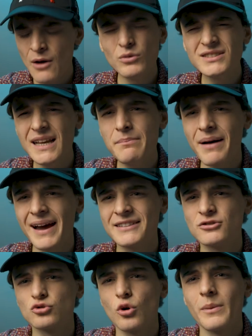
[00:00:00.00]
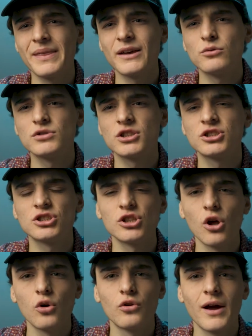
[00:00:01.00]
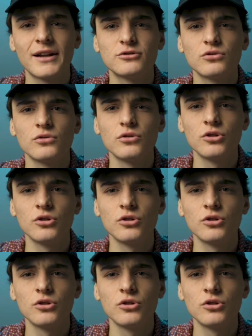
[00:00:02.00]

I wouldn't say by storm, I think it was a slow gradual